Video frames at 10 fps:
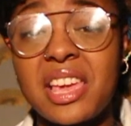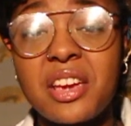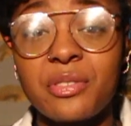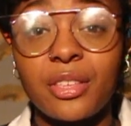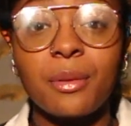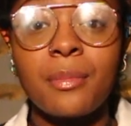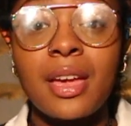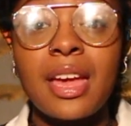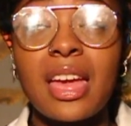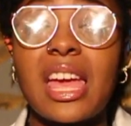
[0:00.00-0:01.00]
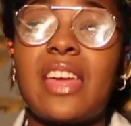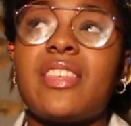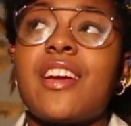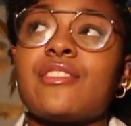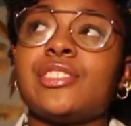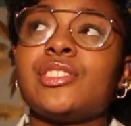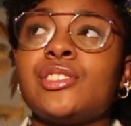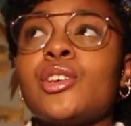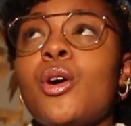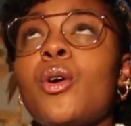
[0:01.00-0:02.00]
hear them and they are
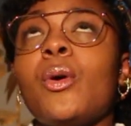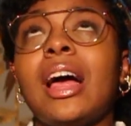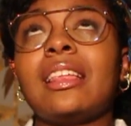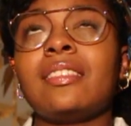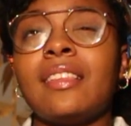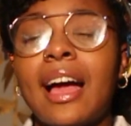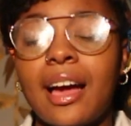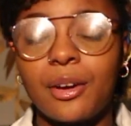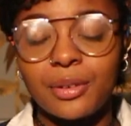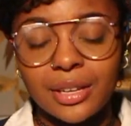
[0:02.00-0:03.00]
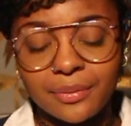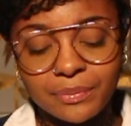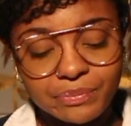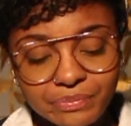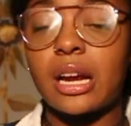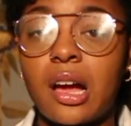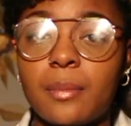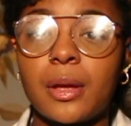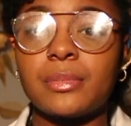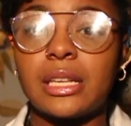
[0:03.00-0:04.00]
so loud. The
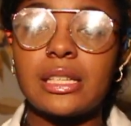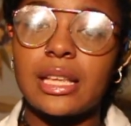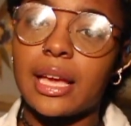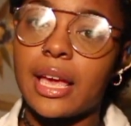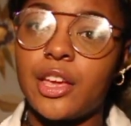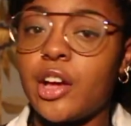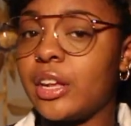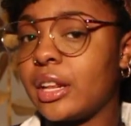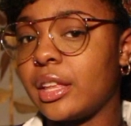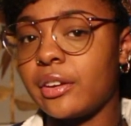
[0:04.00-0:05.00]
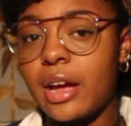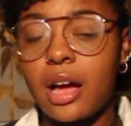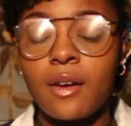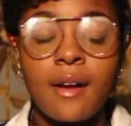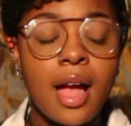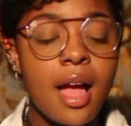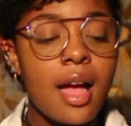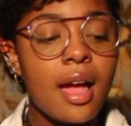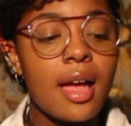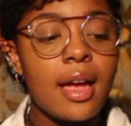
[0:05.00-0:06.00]
cop comes in and is like, hey, y'all need to clear out.
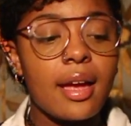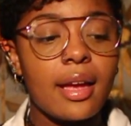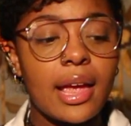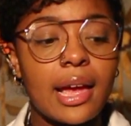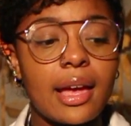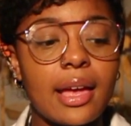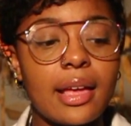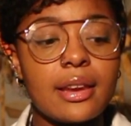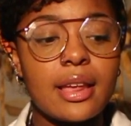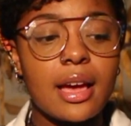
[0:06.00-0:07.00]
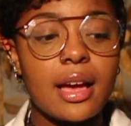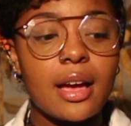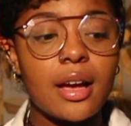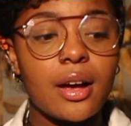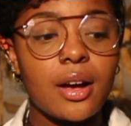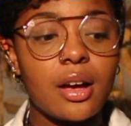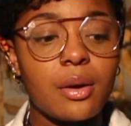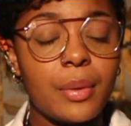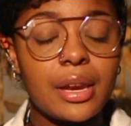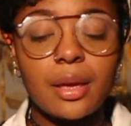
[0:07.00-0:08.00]
And
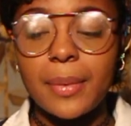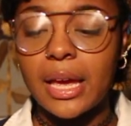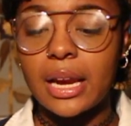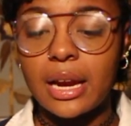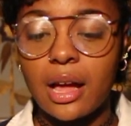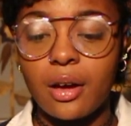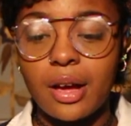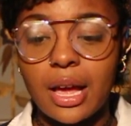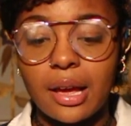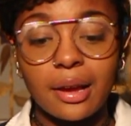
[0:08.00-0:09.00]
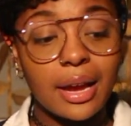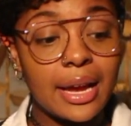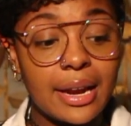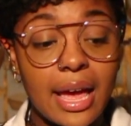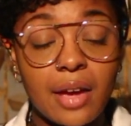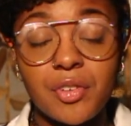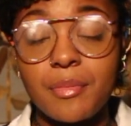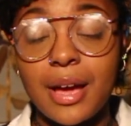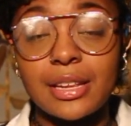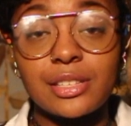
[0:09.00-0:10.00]
we end up making it out, and
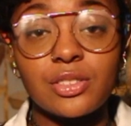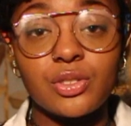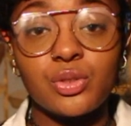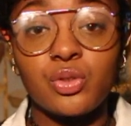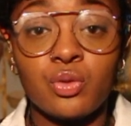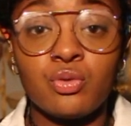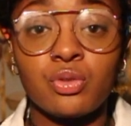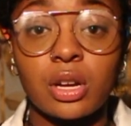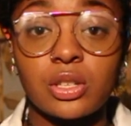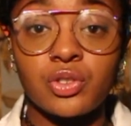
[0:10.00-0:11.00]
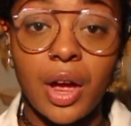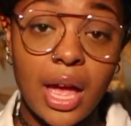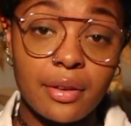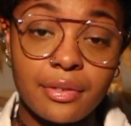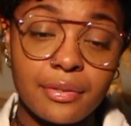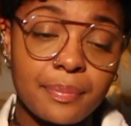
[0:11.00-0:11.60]
everybody's too drunk to drive